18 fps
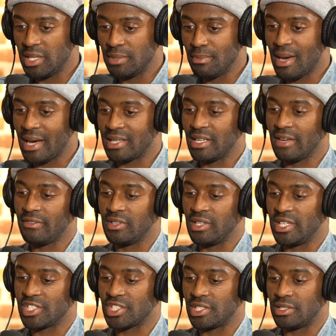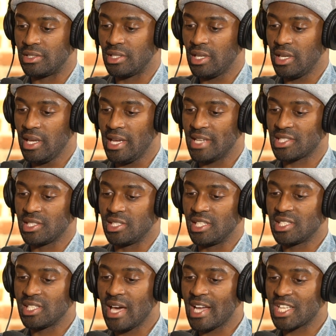in my definition,
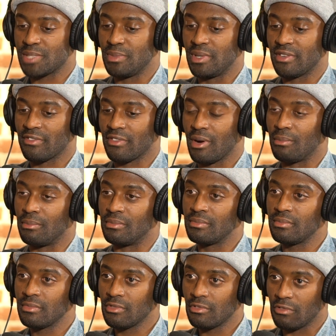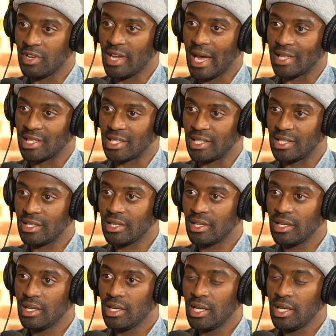is a detachment from reality.